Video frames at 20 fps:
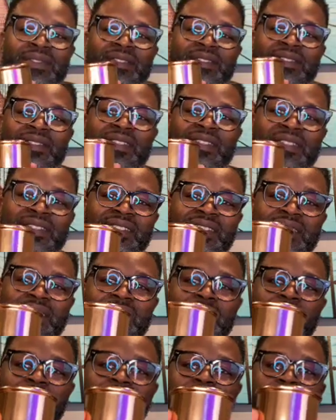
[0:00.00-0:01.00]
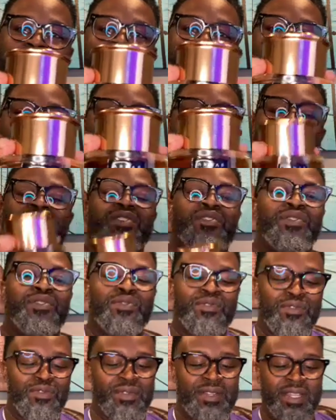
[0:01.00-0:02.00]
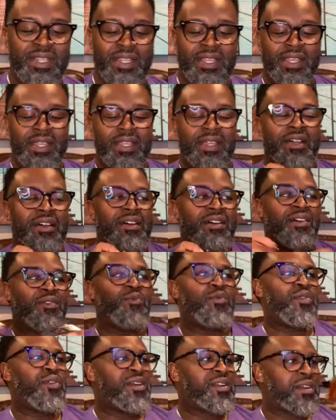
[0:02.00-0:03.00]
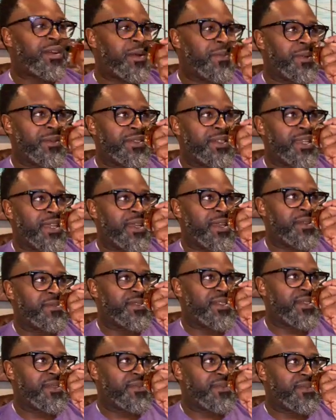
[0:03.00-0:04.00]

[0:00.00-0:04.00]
So I see that armaf niche oud. I wore it a couple of times.